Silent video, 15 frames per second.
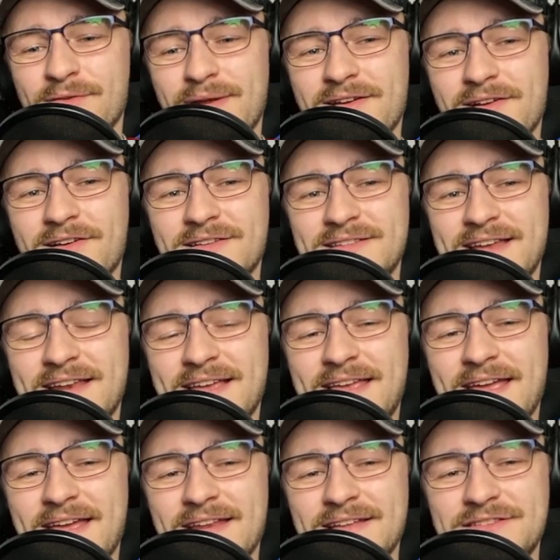We are
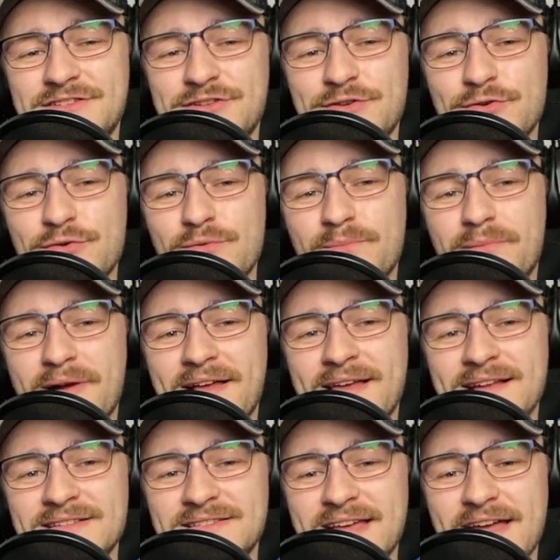dedicated to
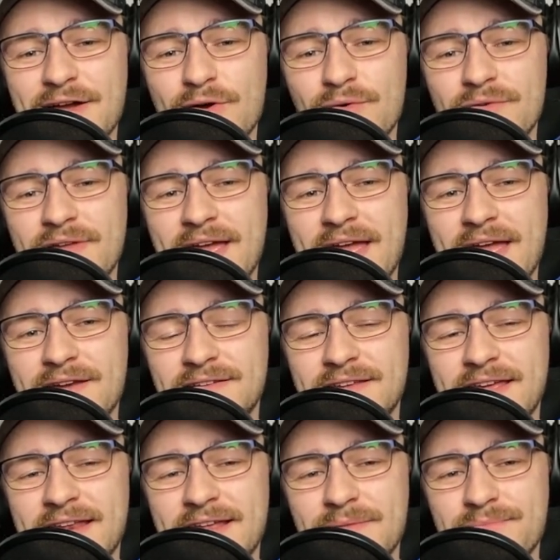breaking down
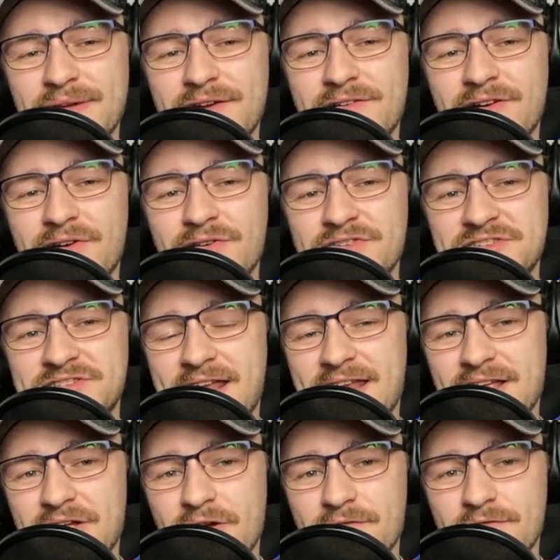and getting a better
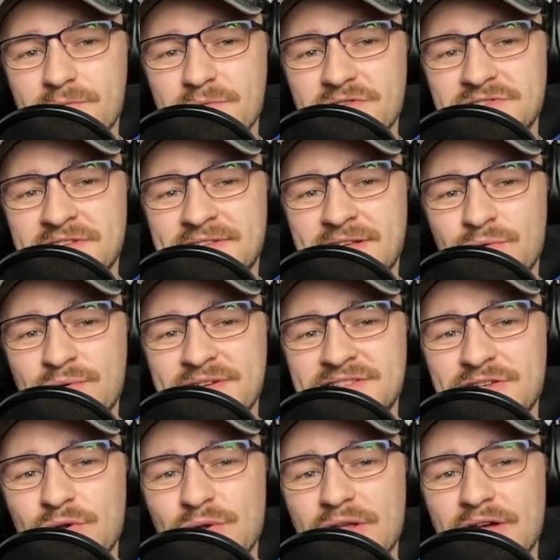understanding of the music that we so